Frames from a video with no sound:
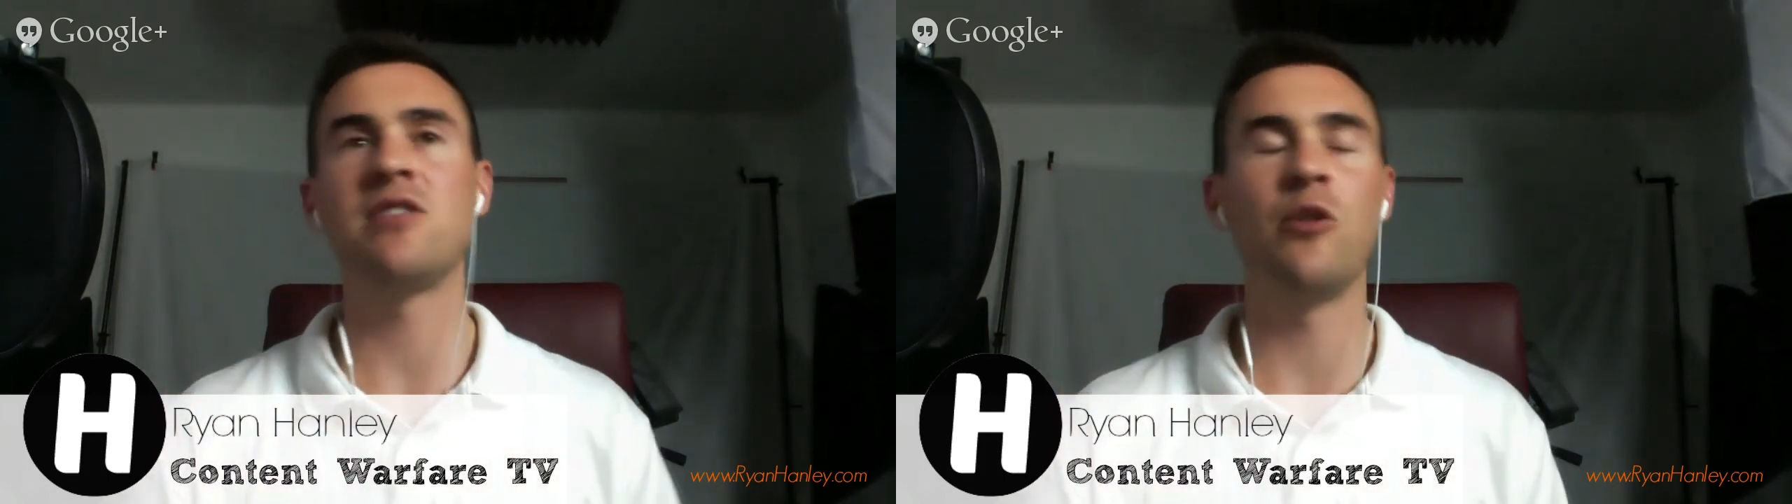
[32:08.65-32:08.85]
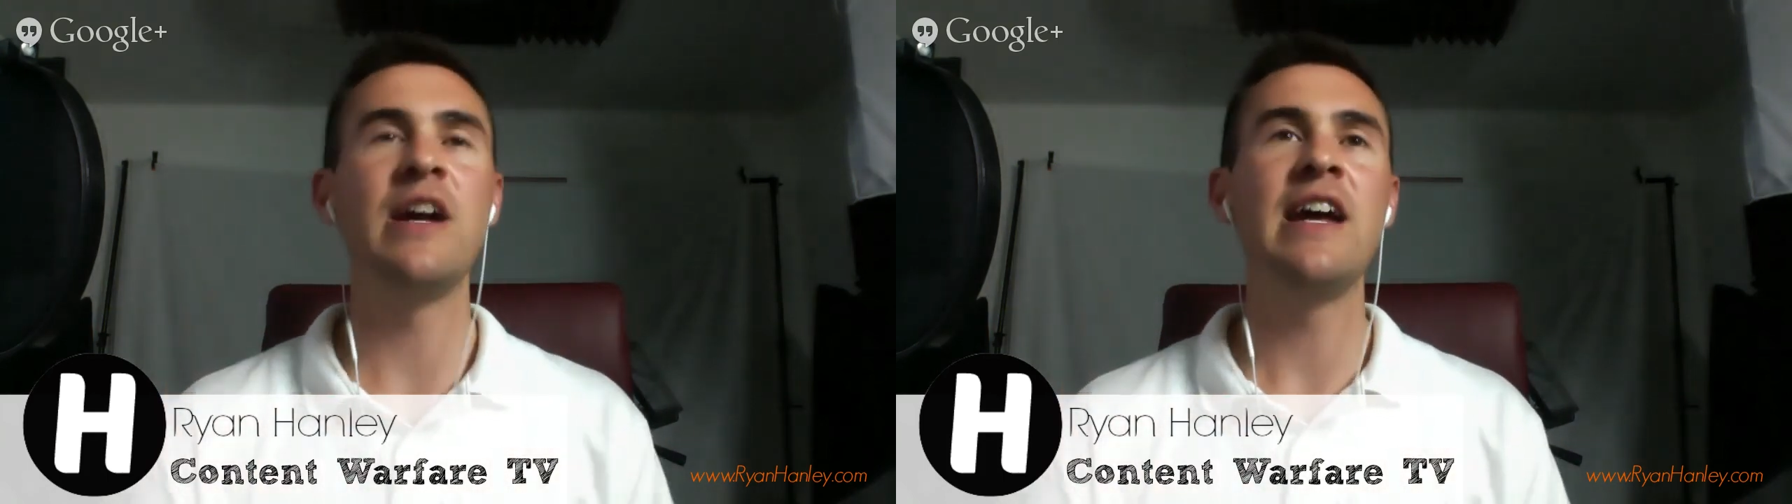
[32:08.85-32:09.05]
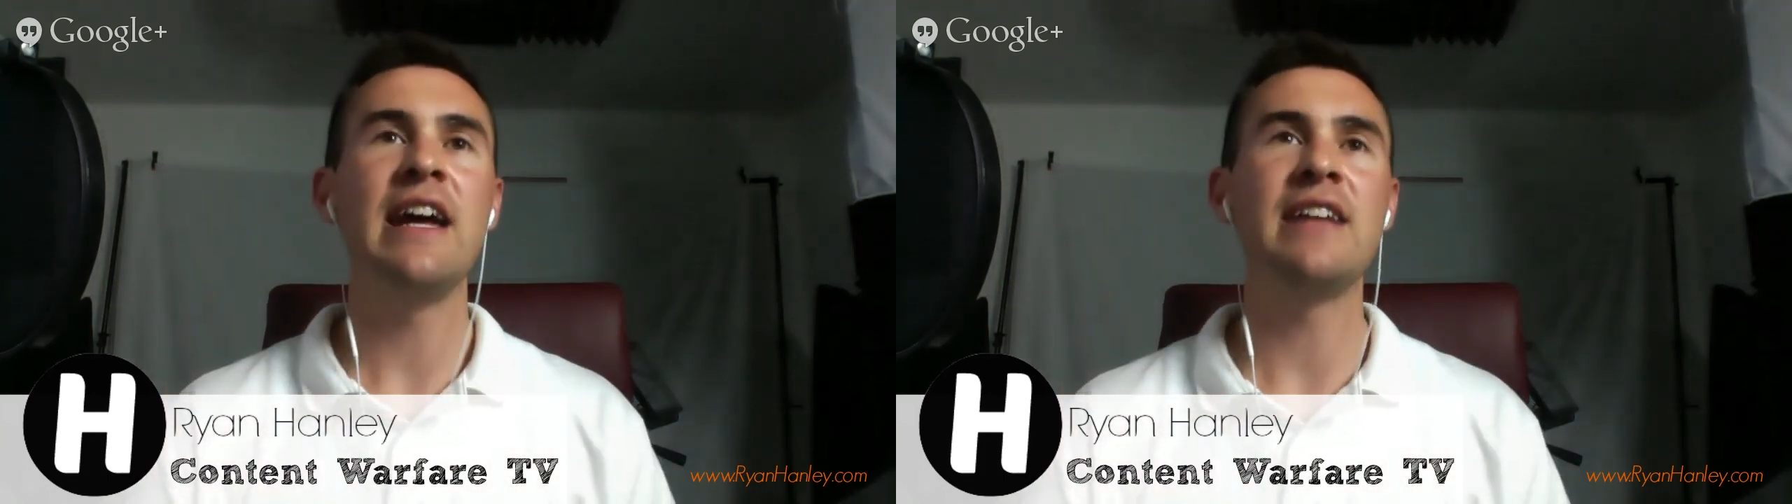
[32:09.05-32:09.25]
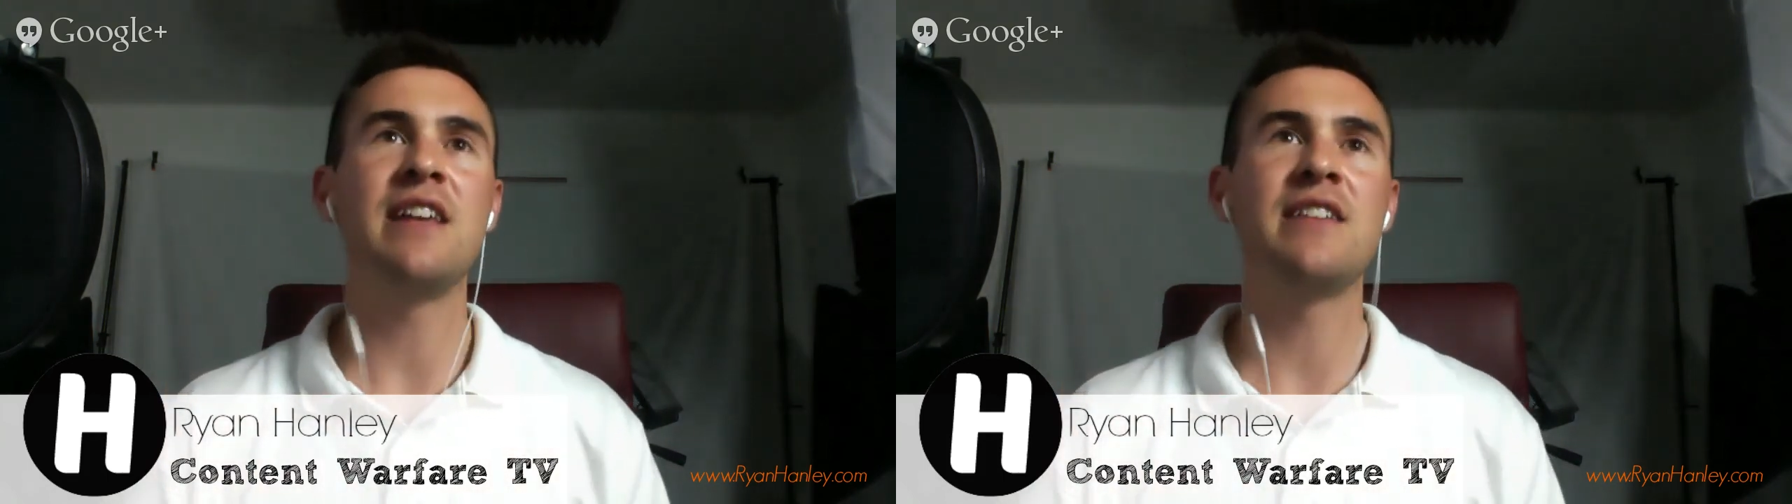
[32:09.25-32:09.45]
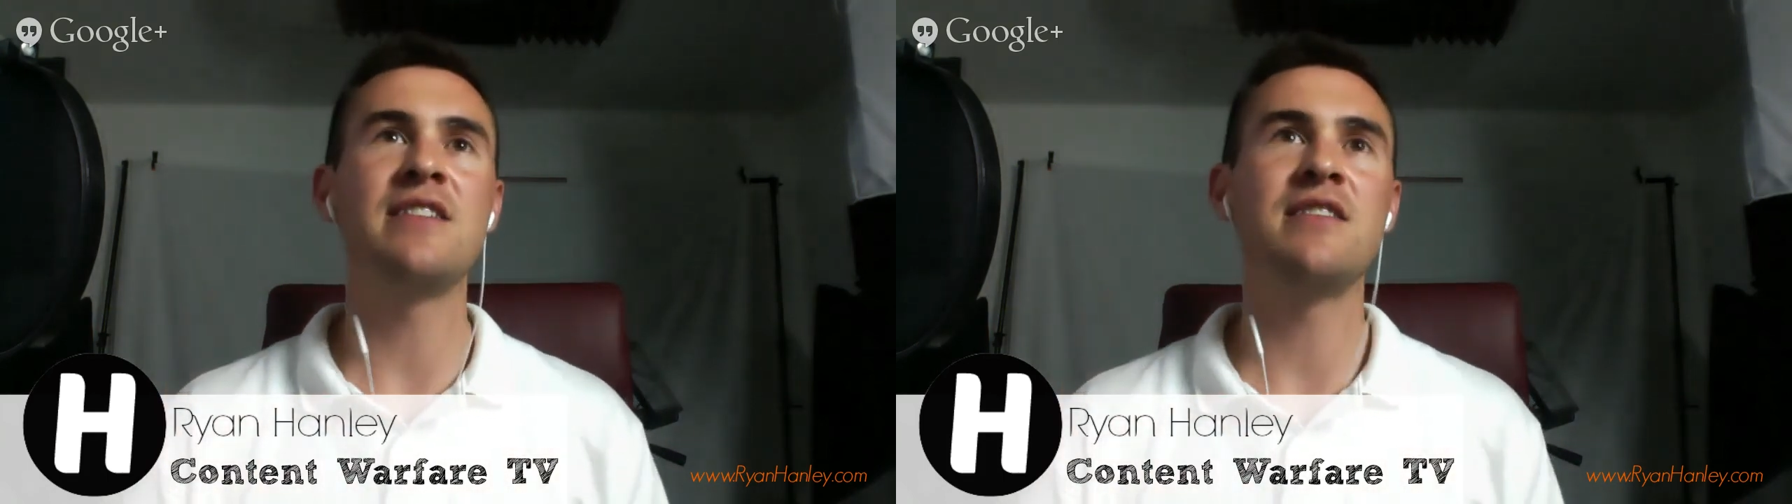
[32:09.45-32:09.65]
So
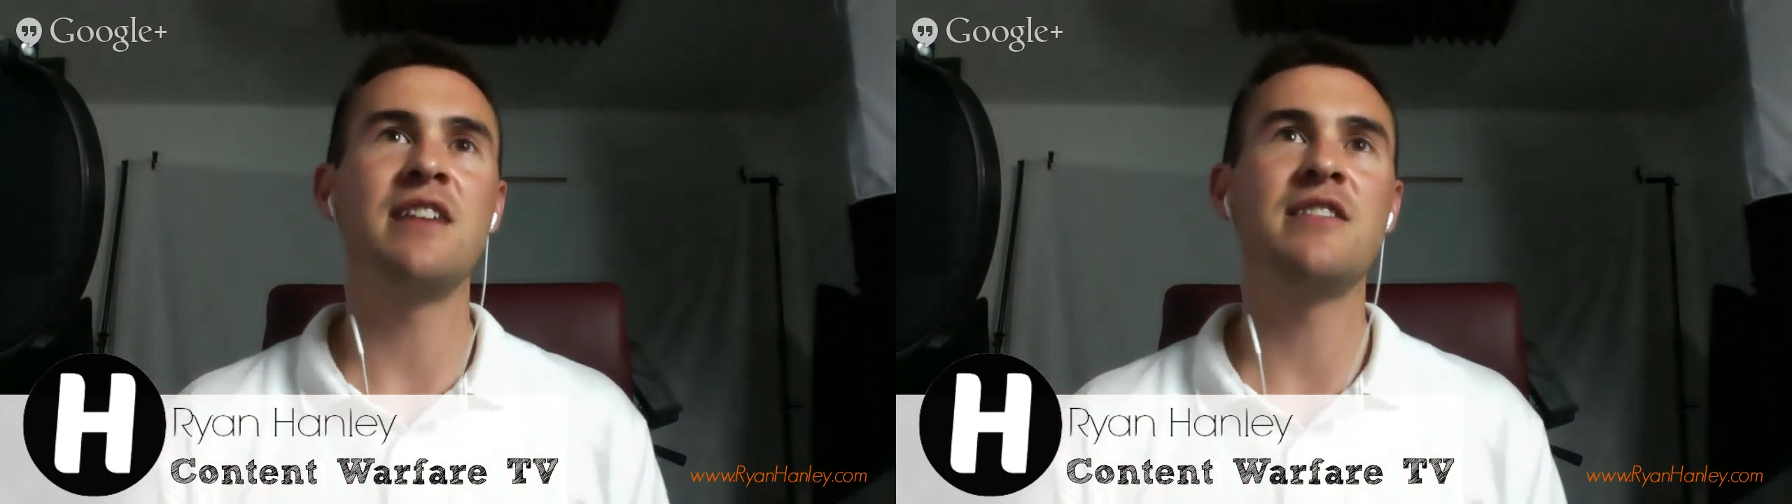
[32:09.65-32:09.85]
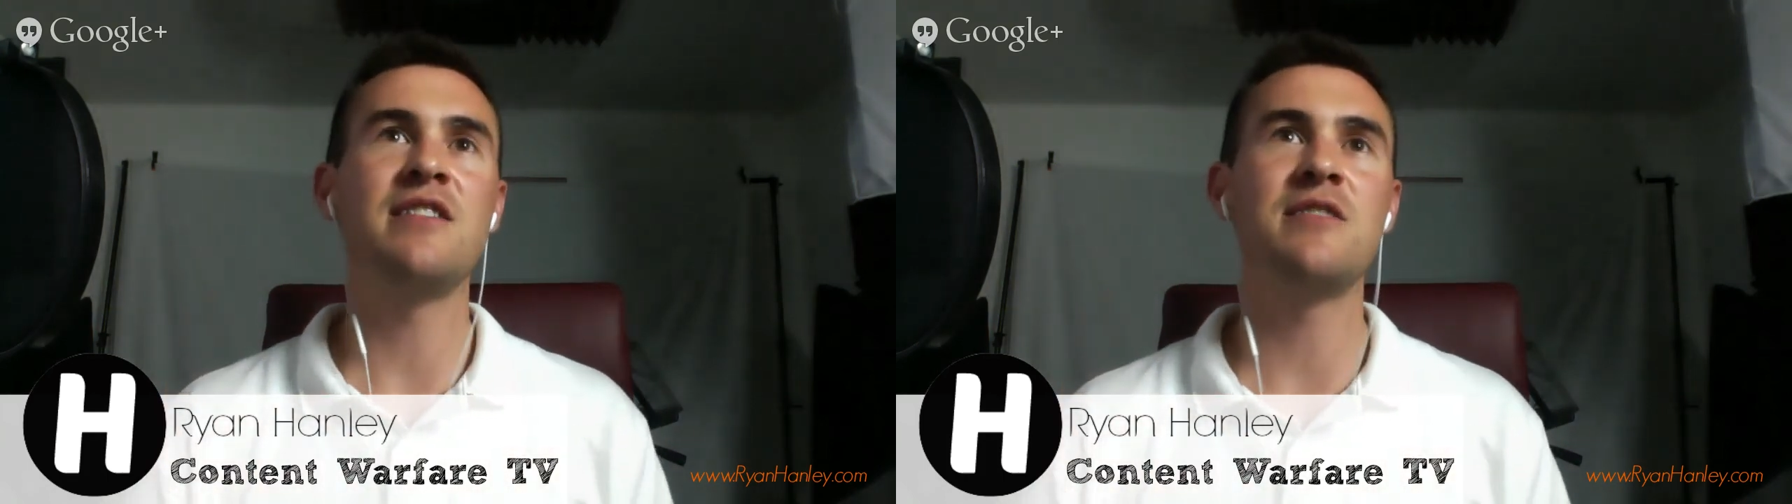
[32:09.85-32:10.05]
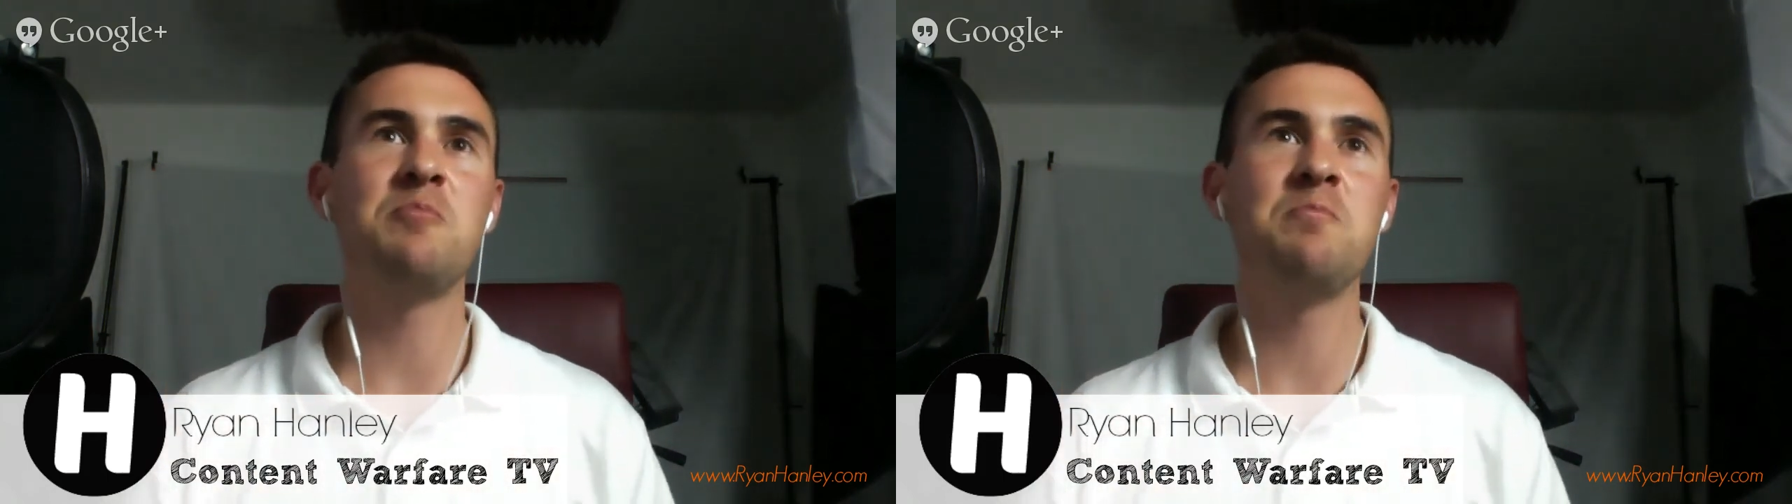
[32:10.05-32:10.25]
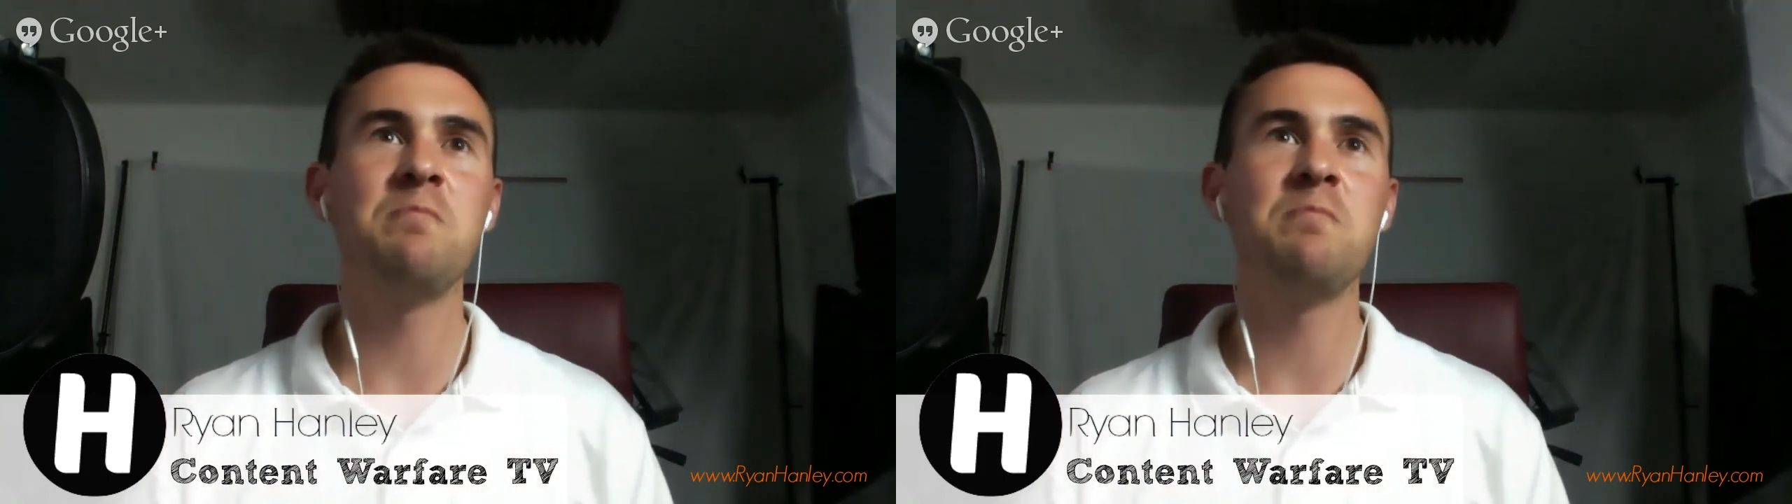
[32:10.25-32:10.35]
it's